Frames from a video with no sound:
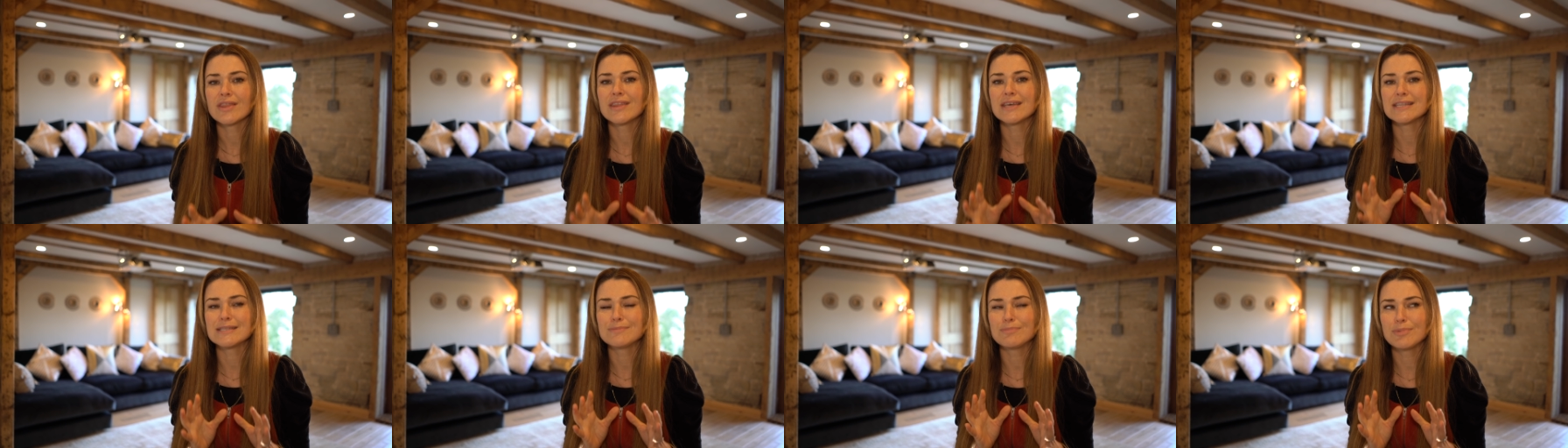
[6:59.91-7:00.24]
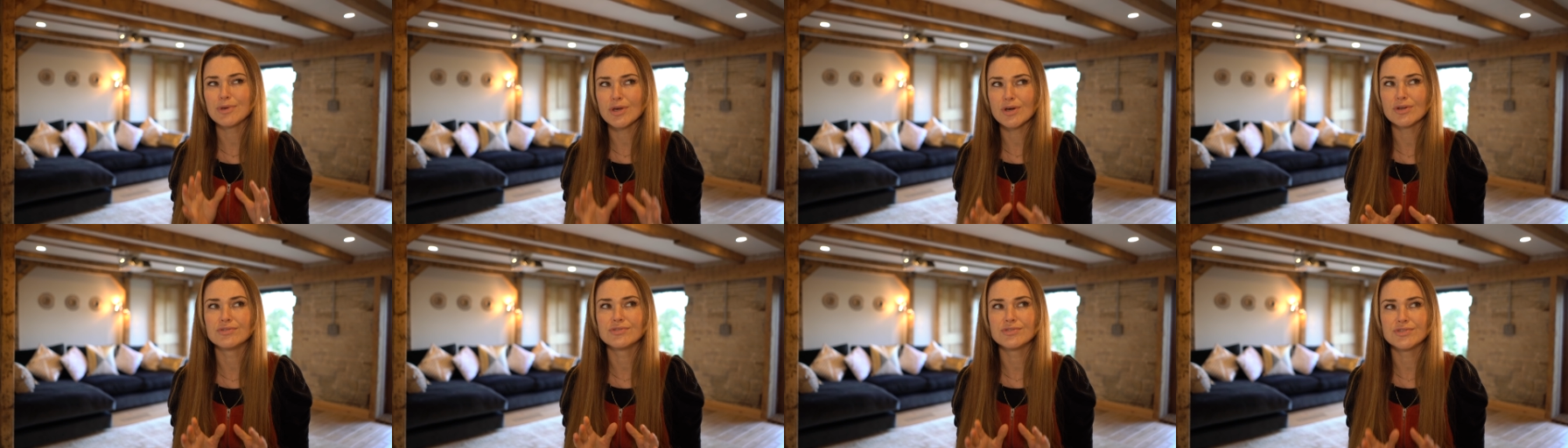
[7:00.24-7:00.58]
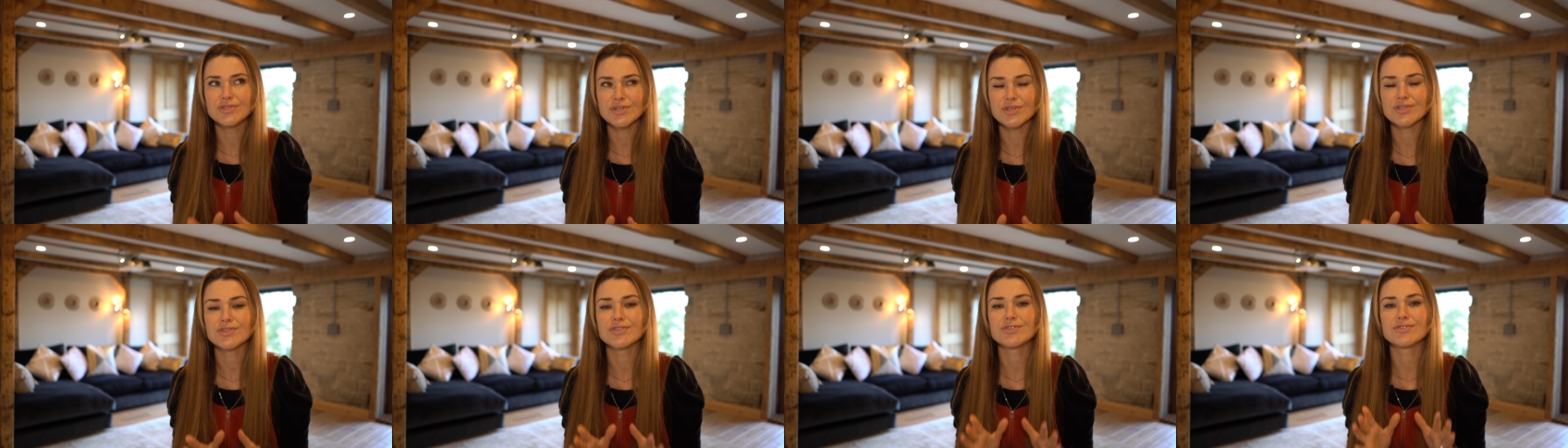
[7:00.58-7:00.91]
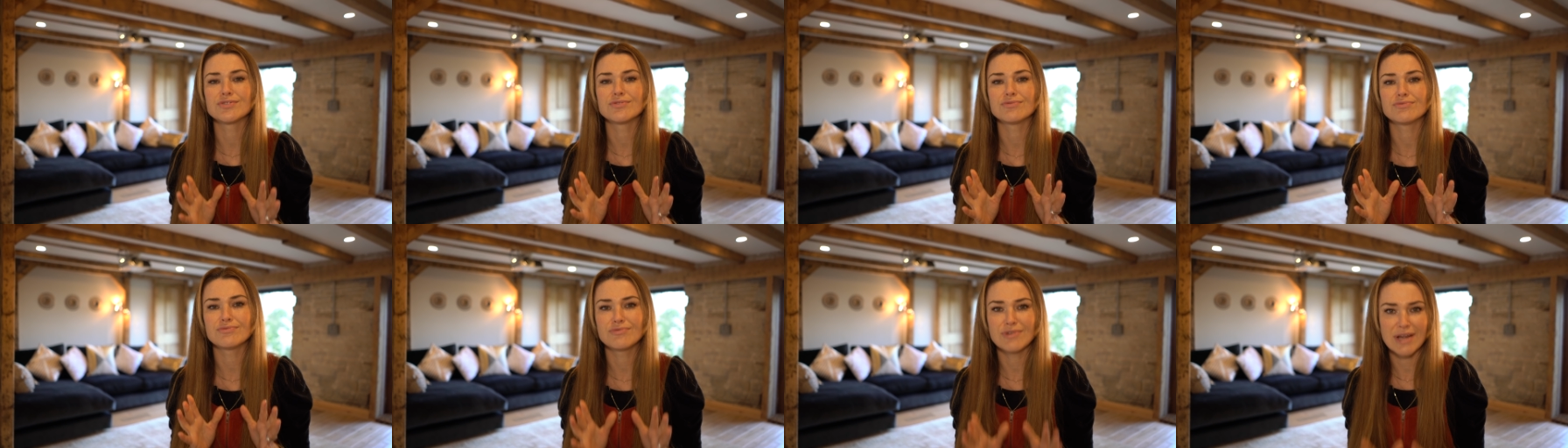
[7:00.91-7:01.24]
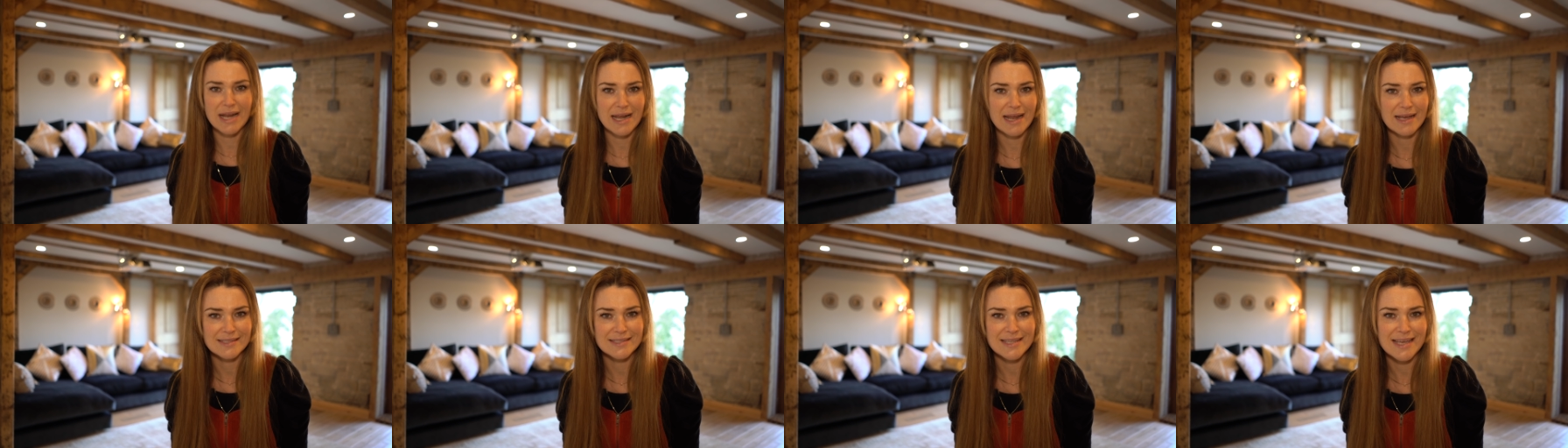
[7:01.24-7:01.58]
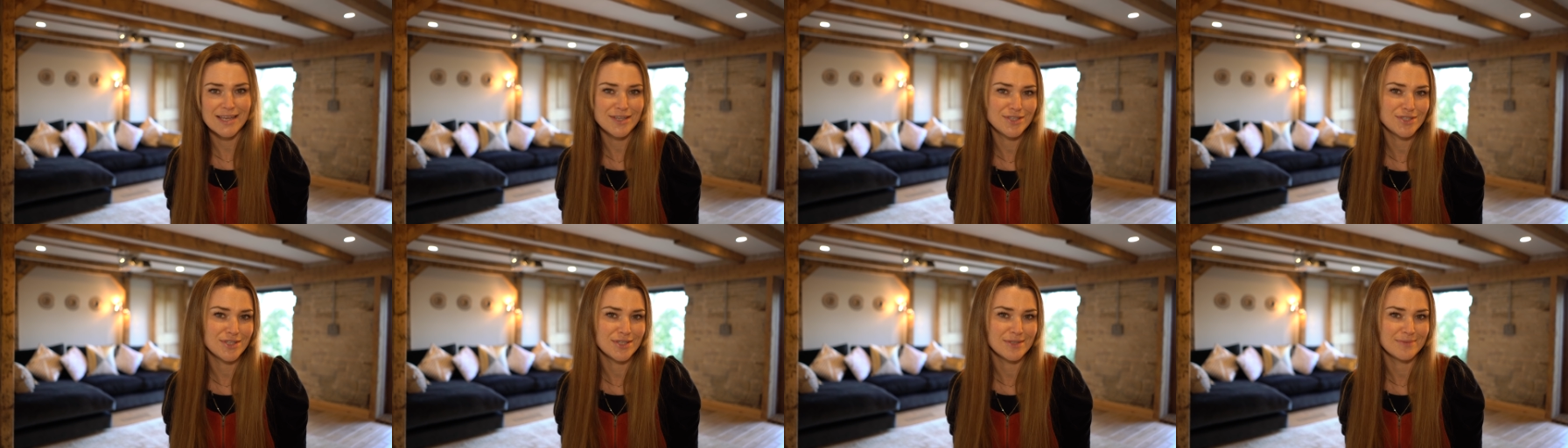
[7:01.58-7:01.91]
that's beyond just
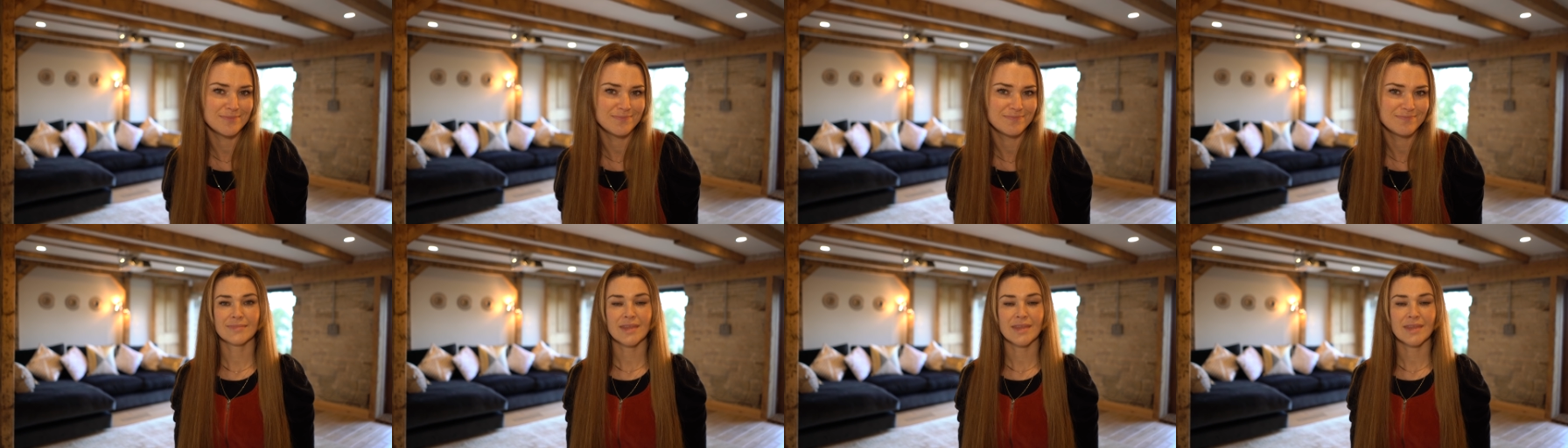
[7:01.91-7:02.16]
relaxation.